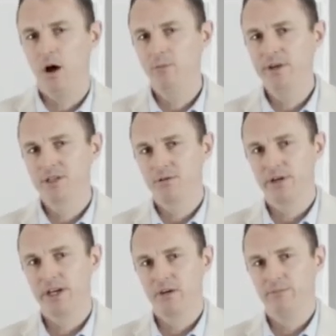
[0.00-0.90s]
I'll be
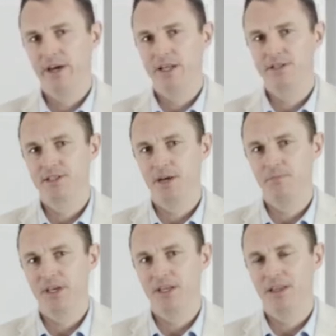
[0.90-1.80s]
talking about
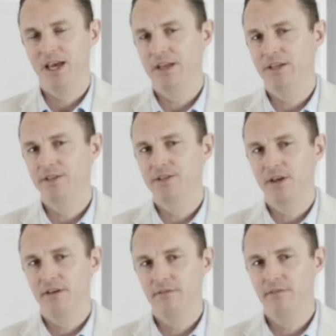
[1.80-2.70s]
something that
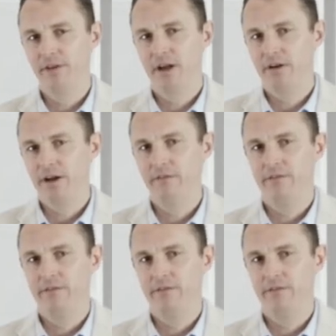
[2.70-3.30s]
is very,